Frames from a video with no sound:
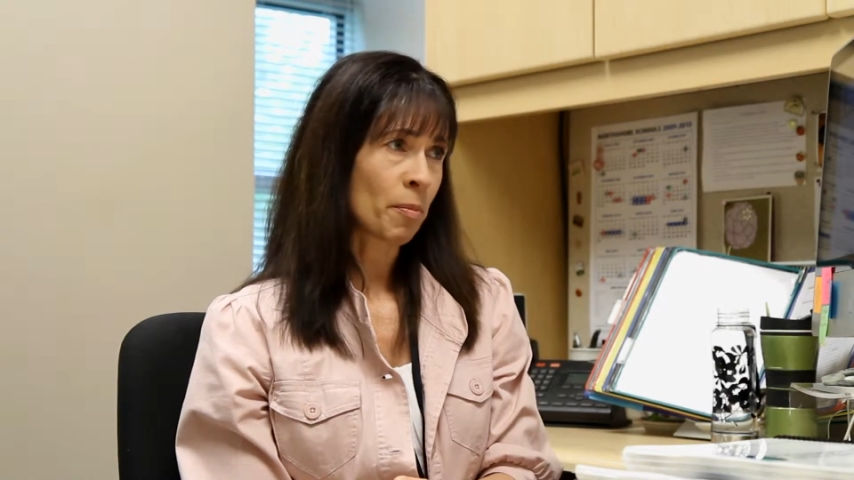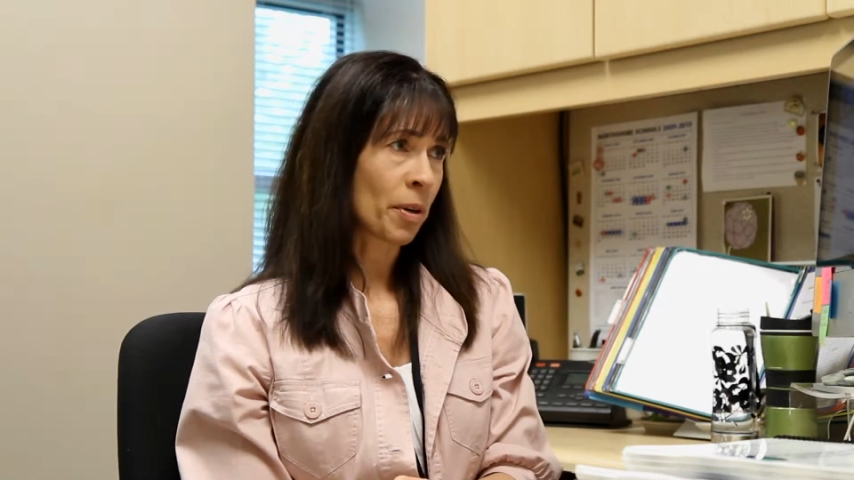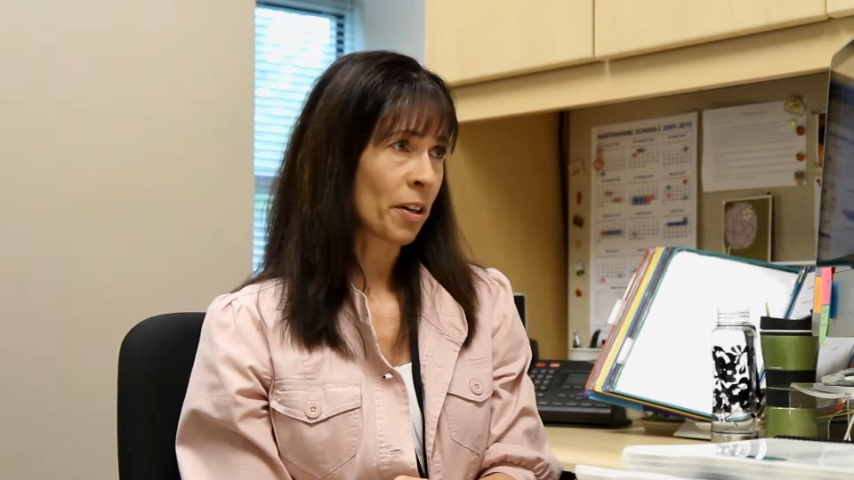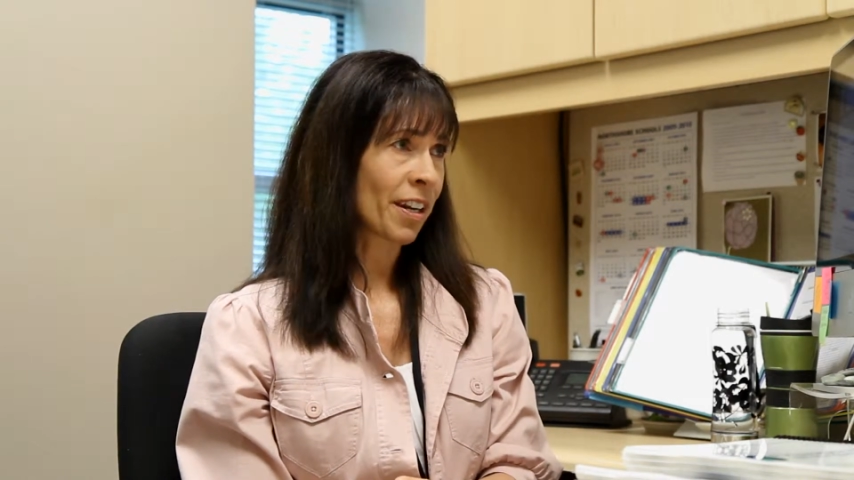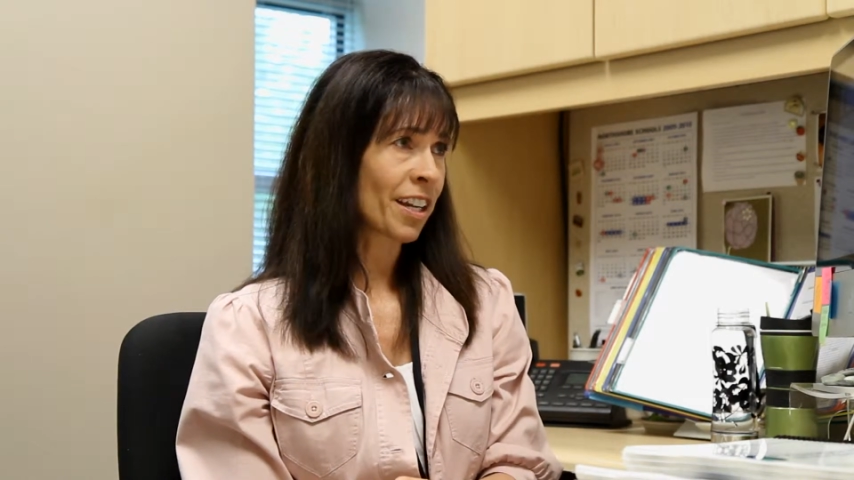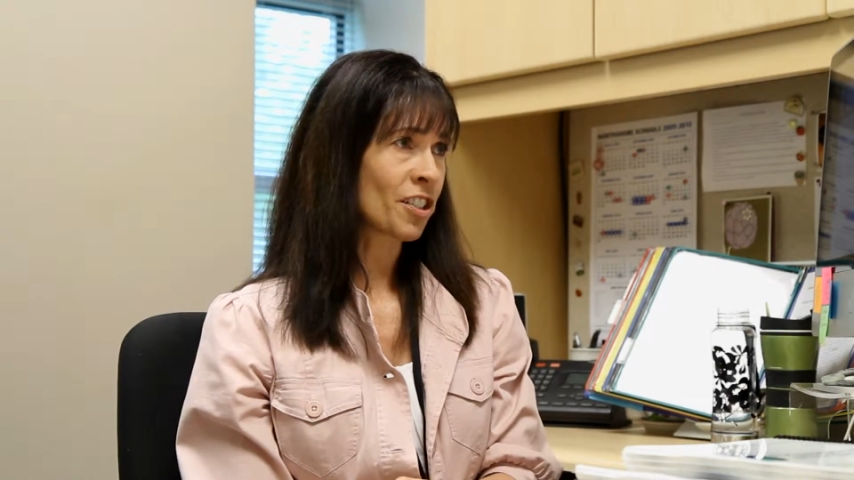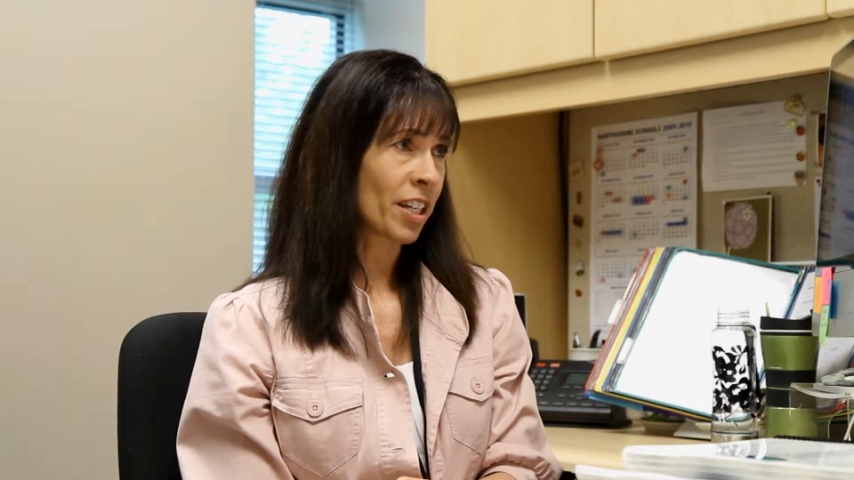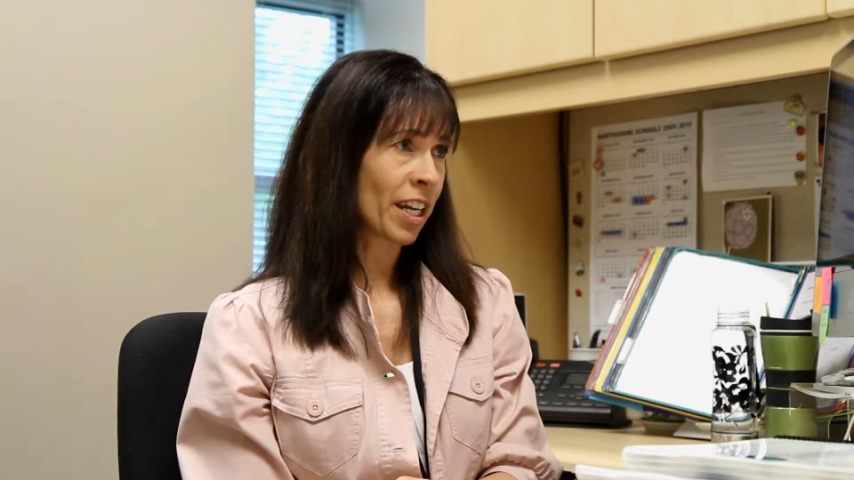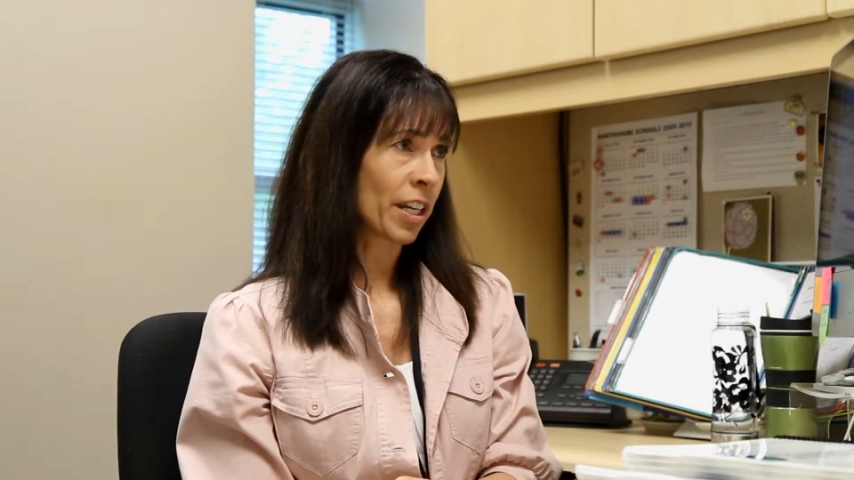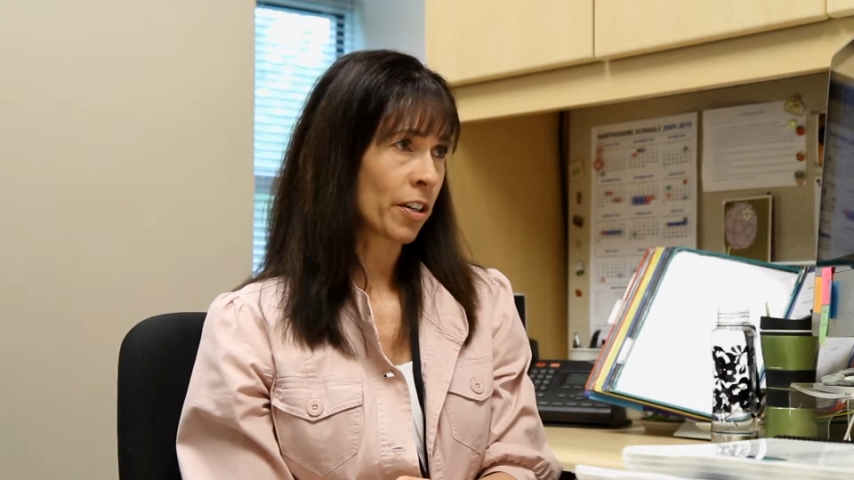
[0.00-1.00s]
and
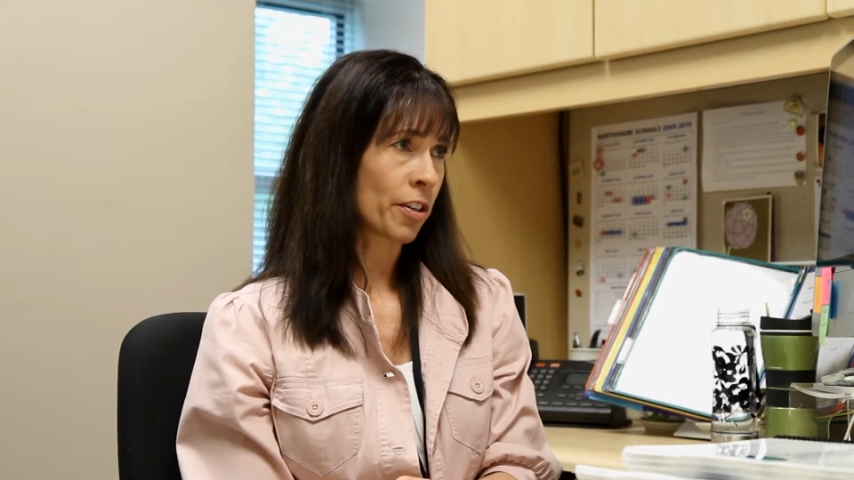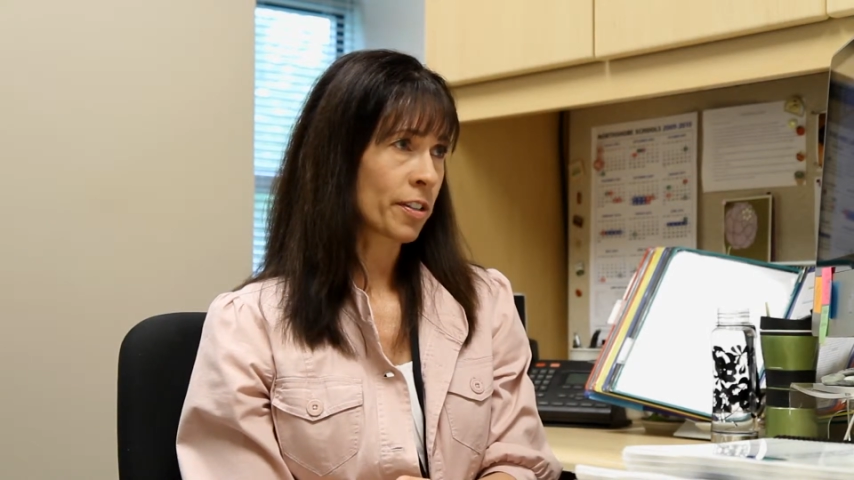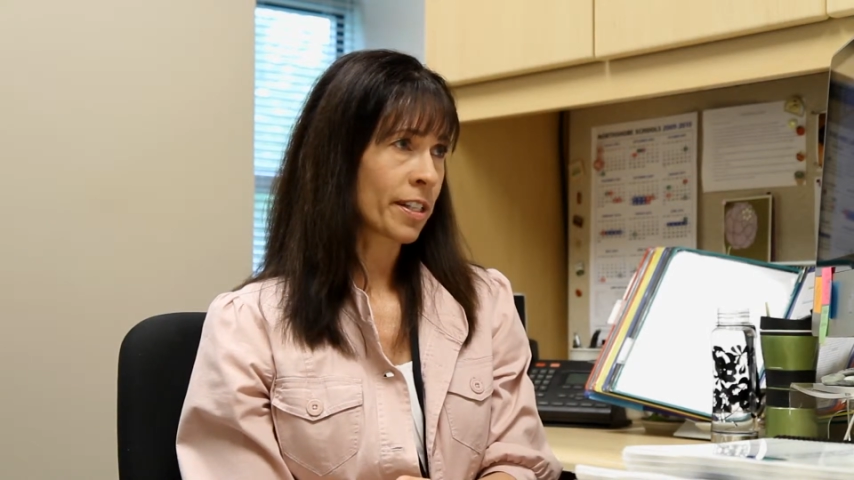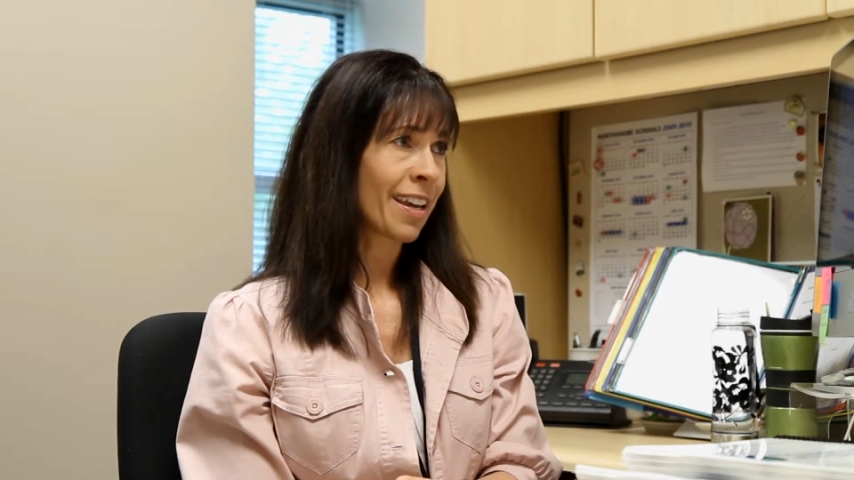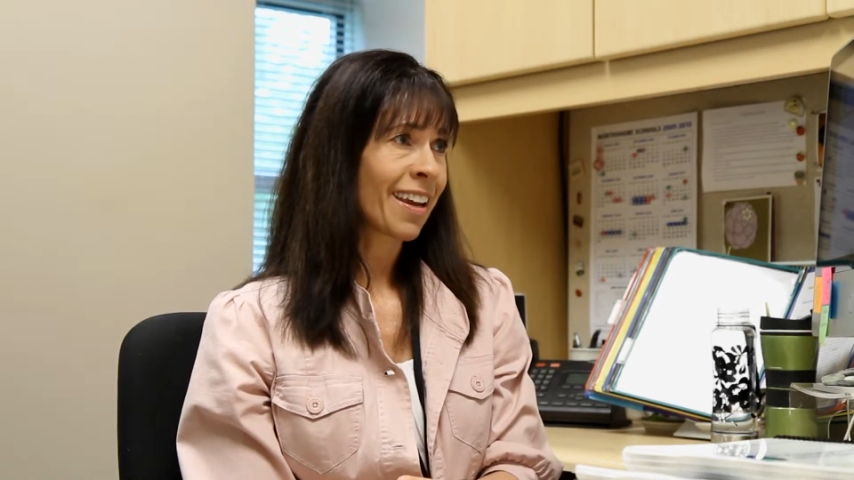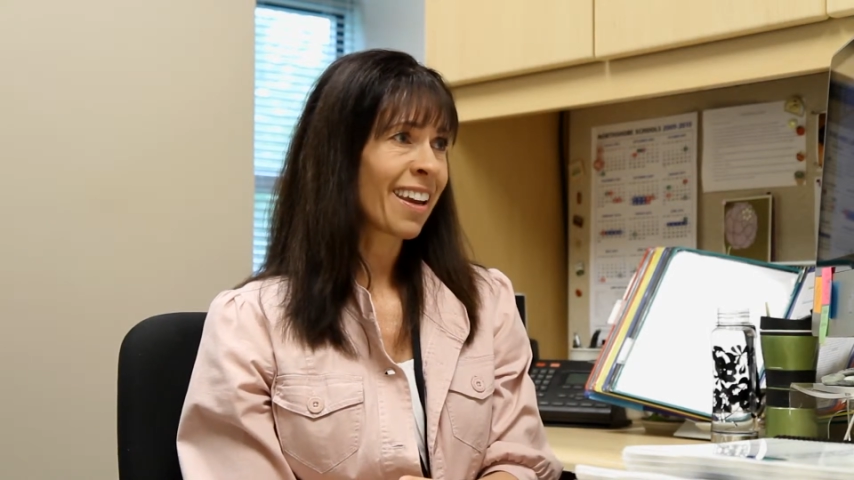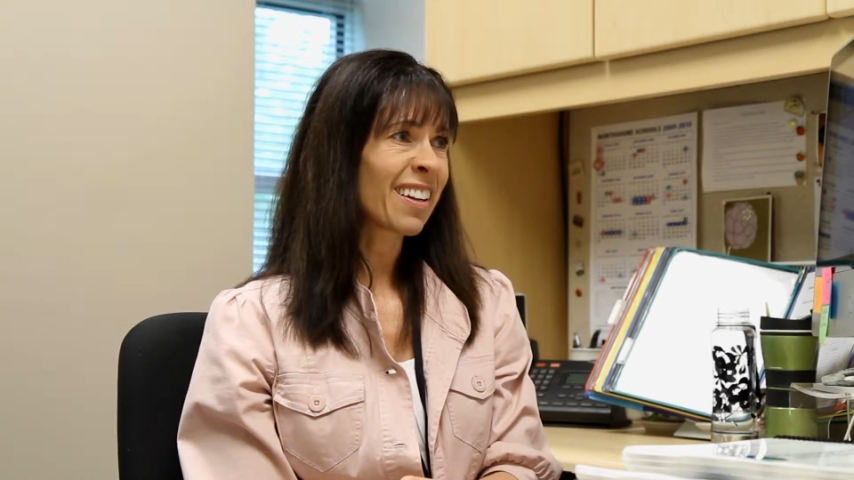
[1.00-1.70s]
paraeducators